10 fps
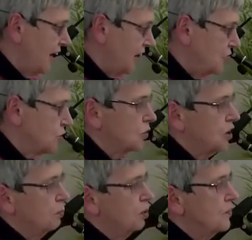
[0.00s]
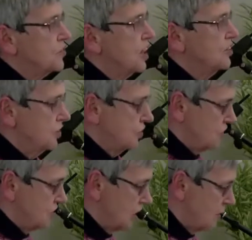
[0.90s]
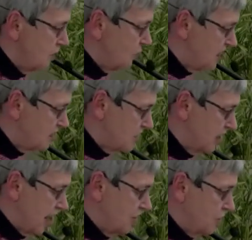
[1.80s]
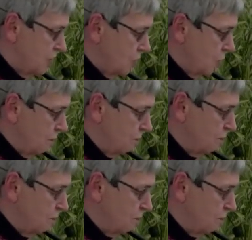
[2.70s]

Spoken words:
into a couple of sentences. Let me read it again to you.